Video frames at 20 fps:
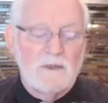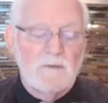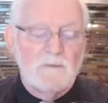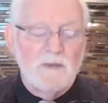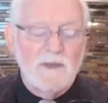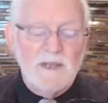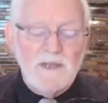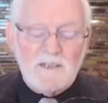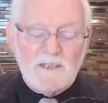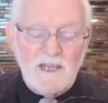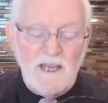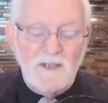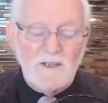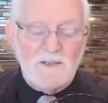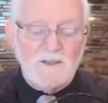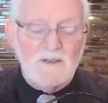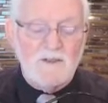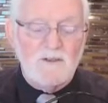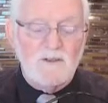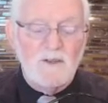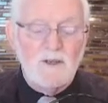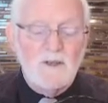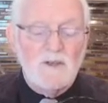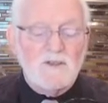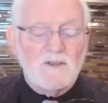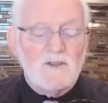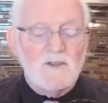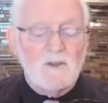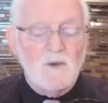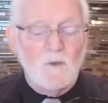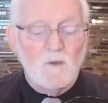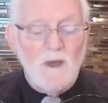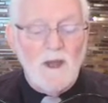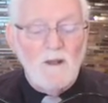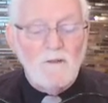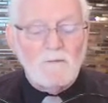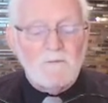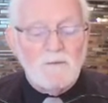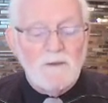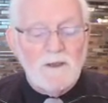Pay attention to the
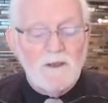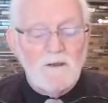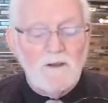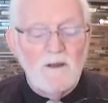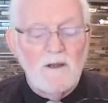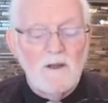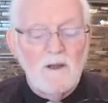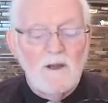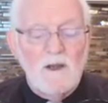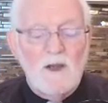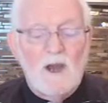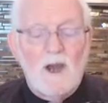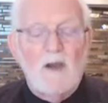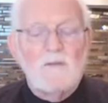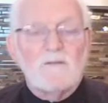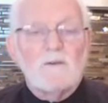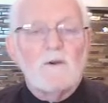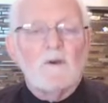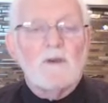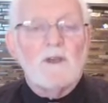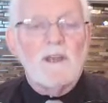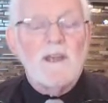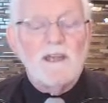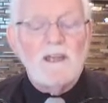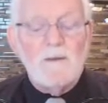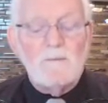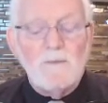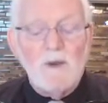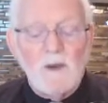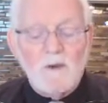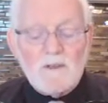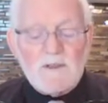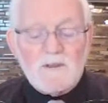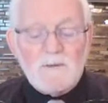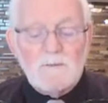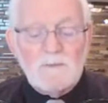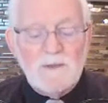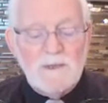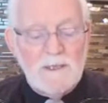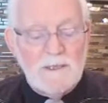welfare of your
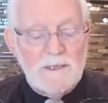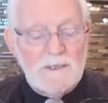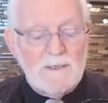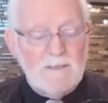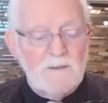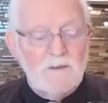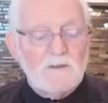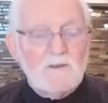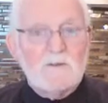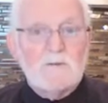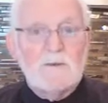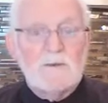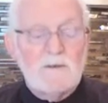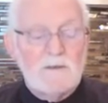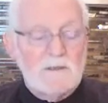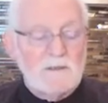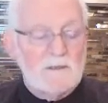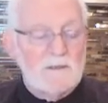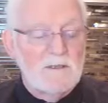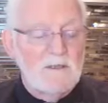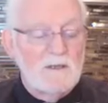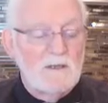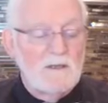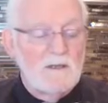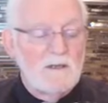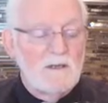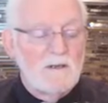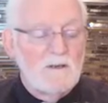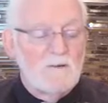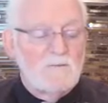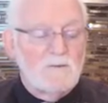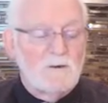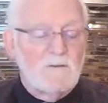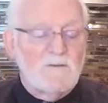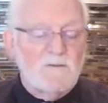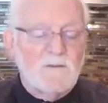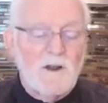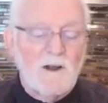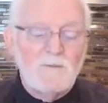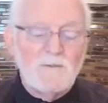innermost being, your spirit, for
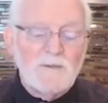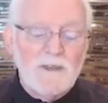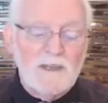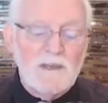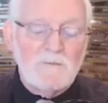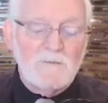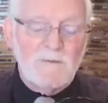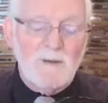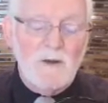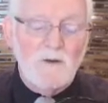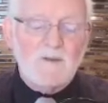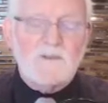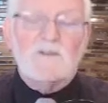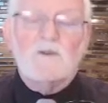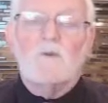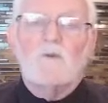from there flows the